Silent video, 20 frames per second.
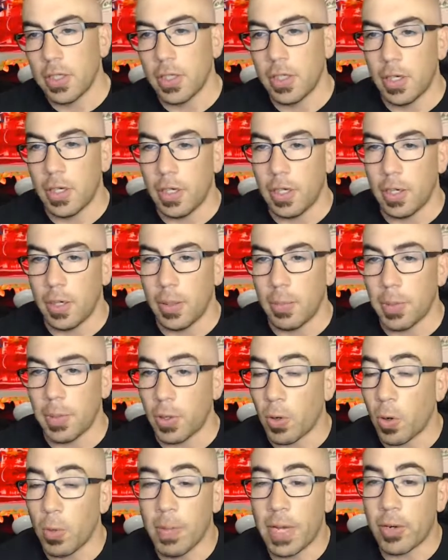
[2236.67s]
But a
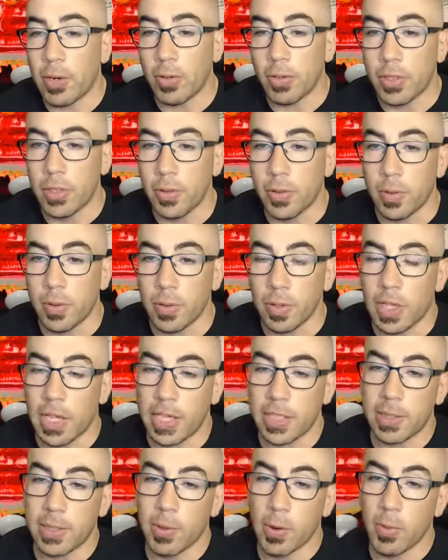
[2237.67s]
whole mackerel too.
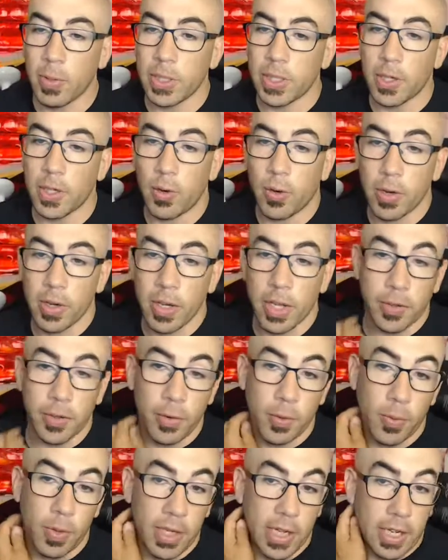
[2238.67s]
Last time I went to La Jolla, I
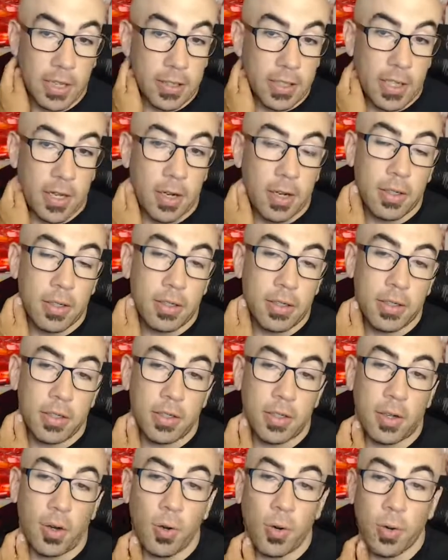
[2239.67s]
threw one down there,
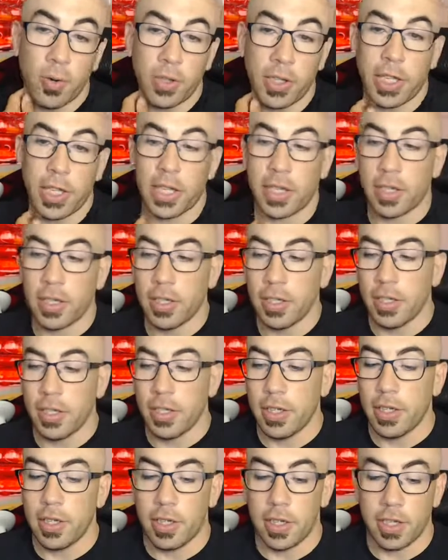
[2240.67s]
the whole thing,
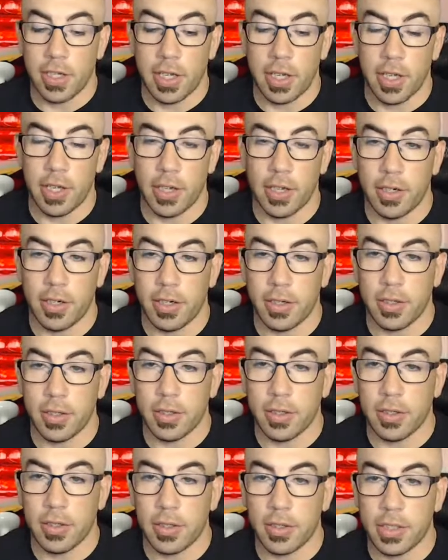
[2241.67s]
and
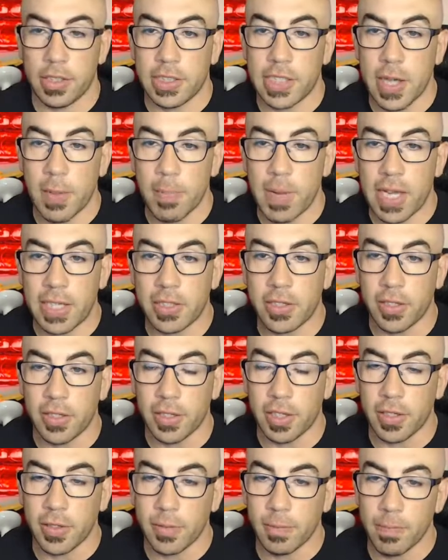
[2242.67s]
a sand bass took
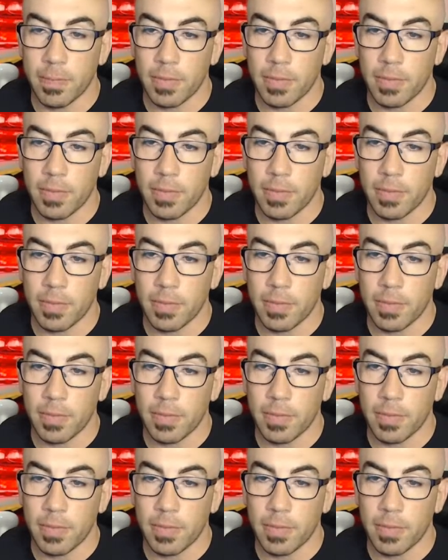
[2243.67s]
it.